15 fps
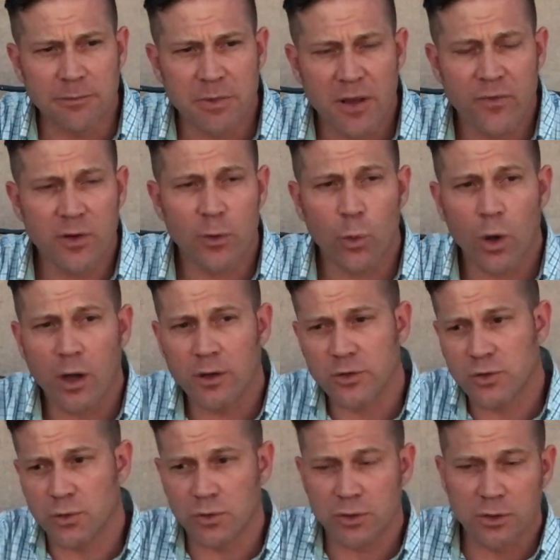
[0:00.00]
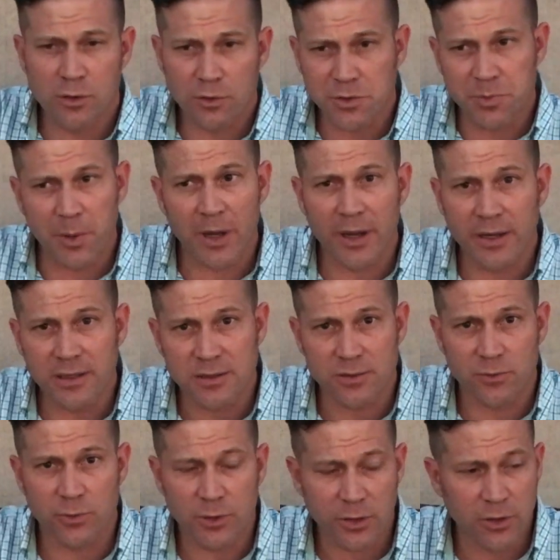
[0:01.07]
having a water source close by is a
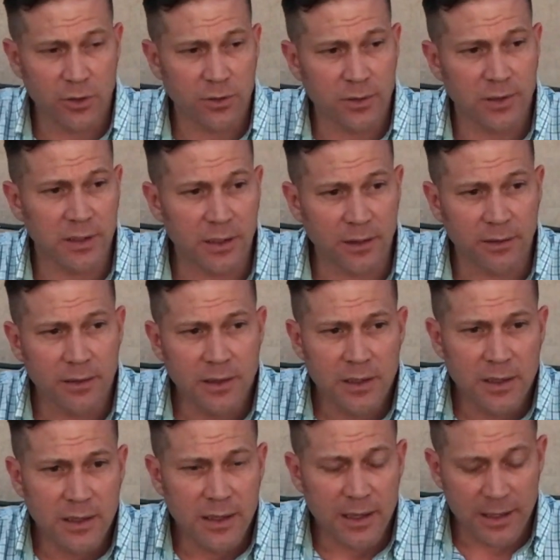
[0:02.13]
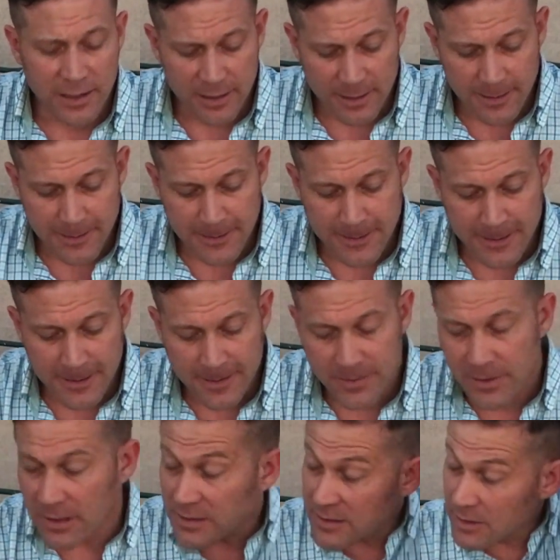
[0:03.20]
really good thing. And the
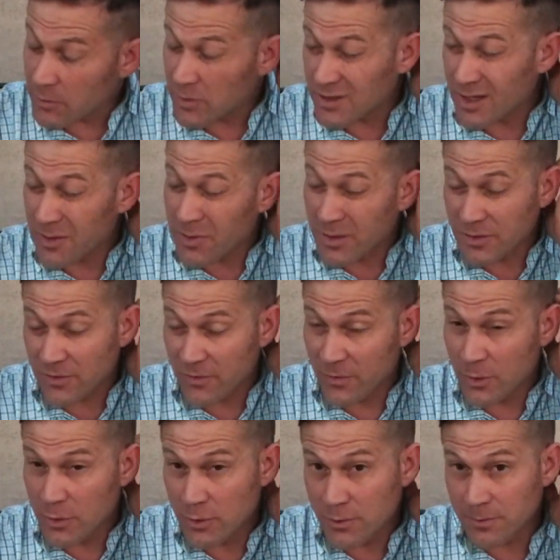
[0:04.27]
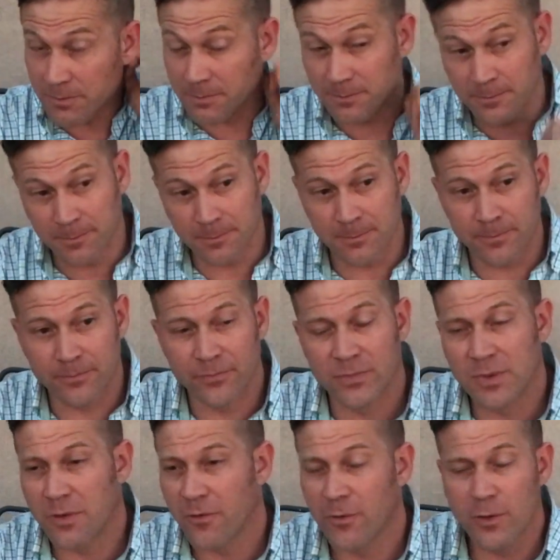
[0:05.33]
next thing I want to talk about is food.
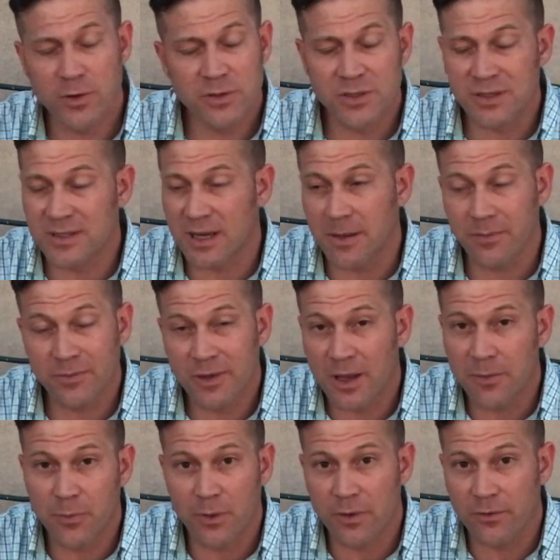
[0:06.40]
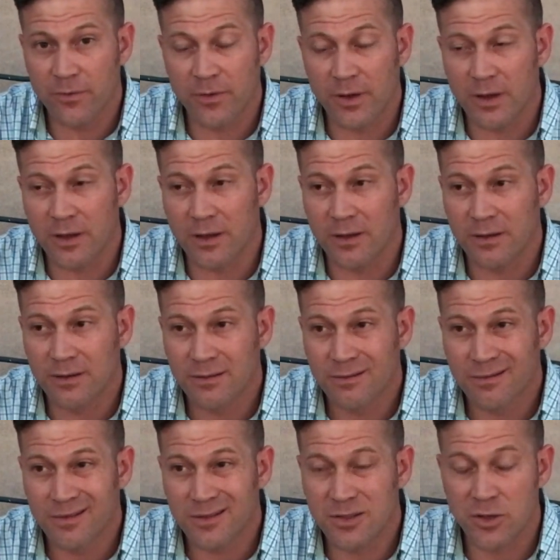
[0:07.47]
Food is the same type of
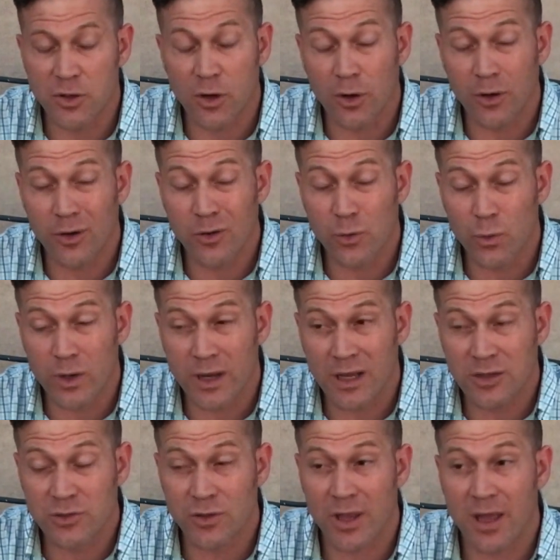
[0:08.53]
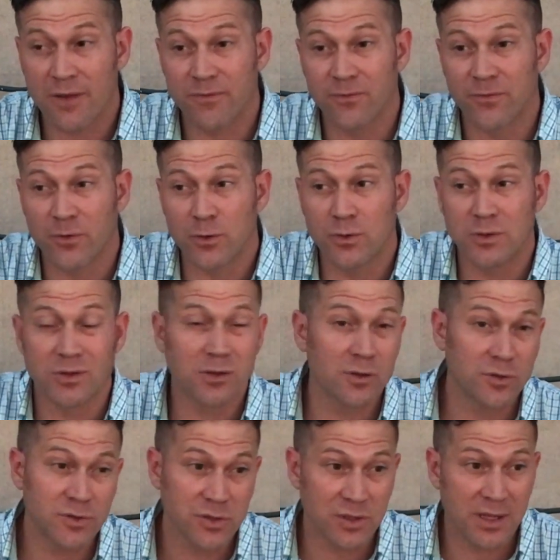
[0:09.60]
scenario. You want to actually have food as
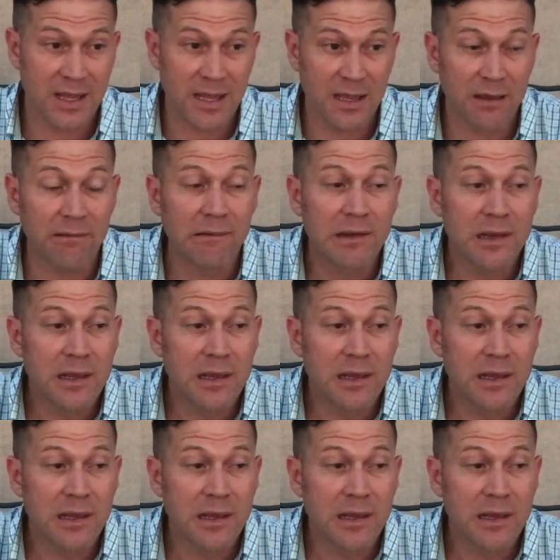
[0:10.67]
close as you can.